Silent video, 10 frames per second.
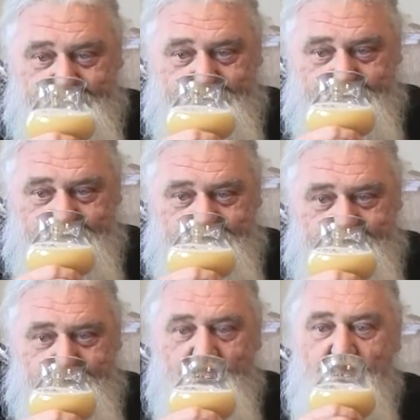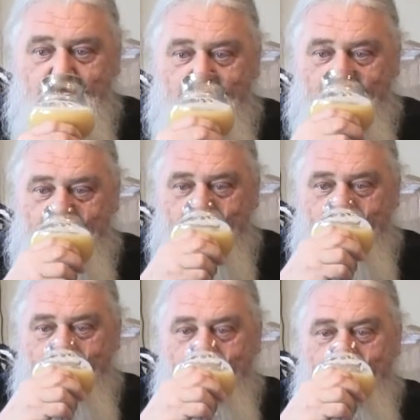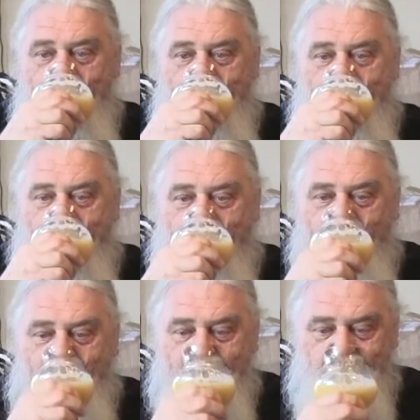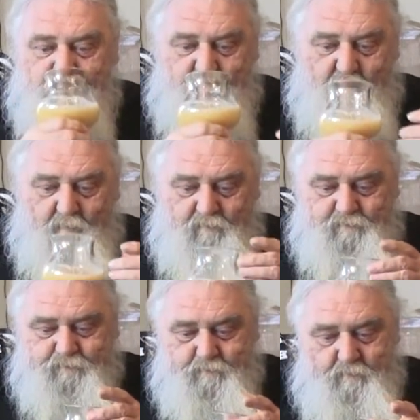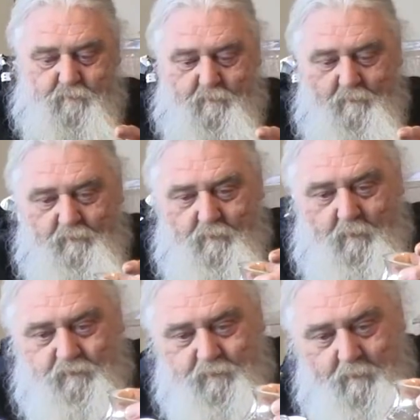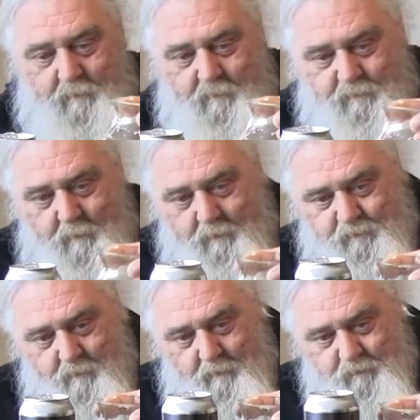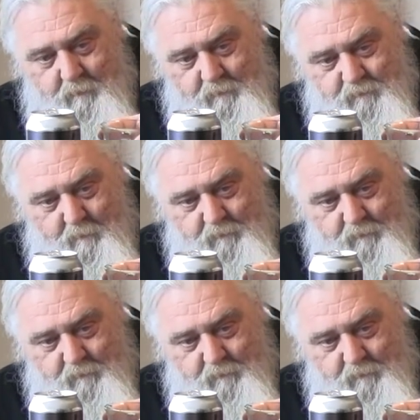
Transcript: No one is speaking in this clip.